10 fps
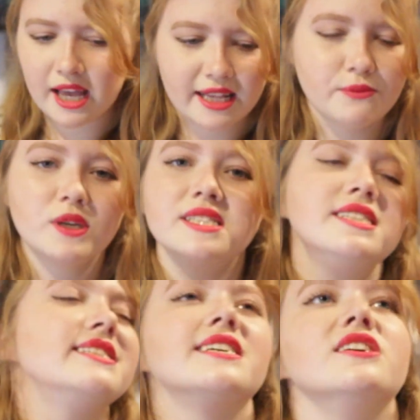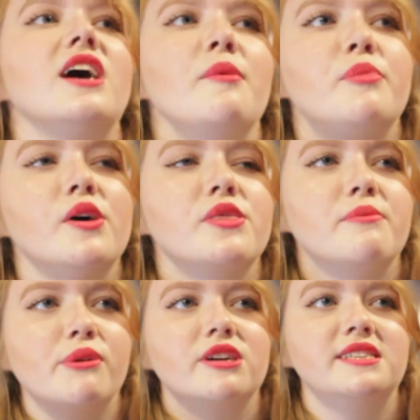It wasn't until I put the
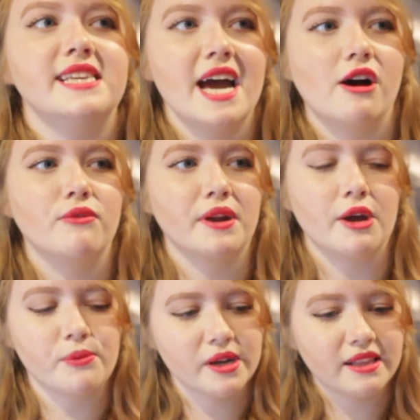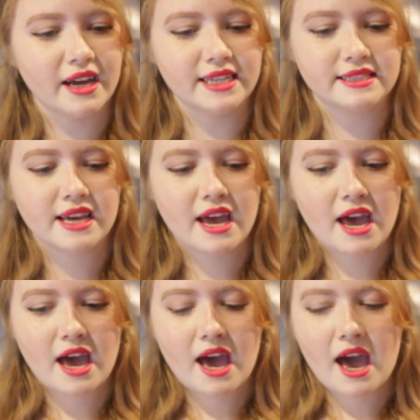book down I realized
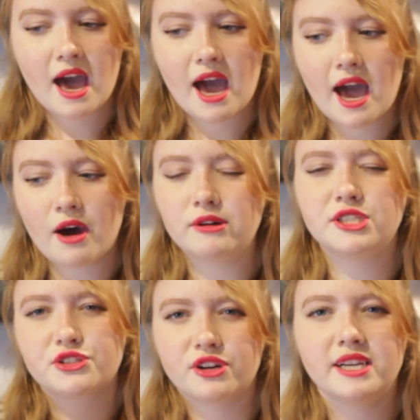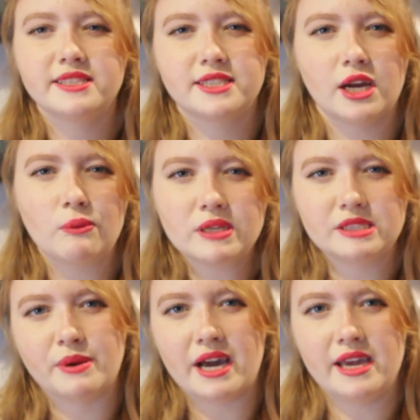how entranced I
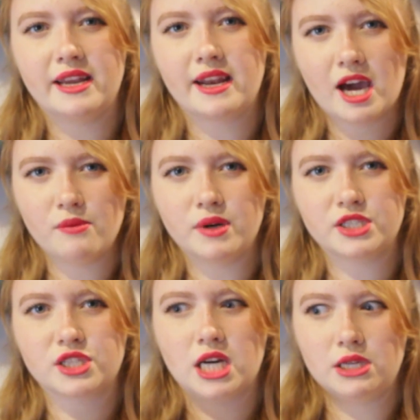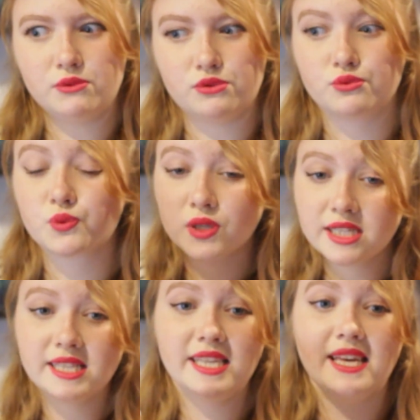was by it and how much I was
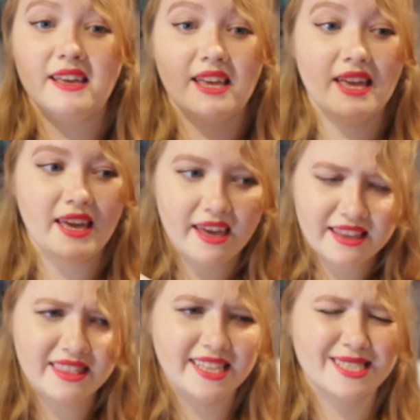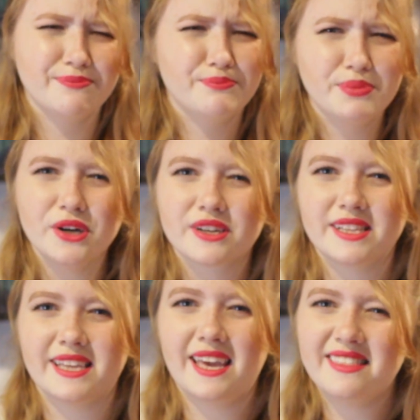really in this book,
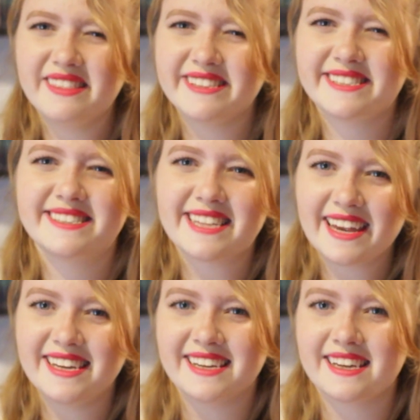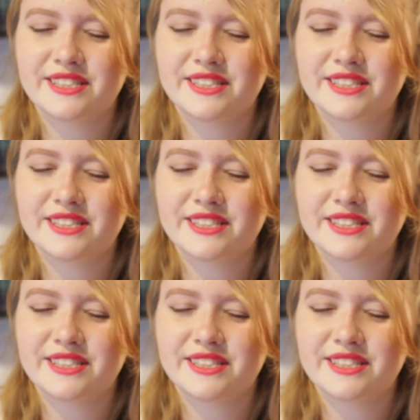like in this setting.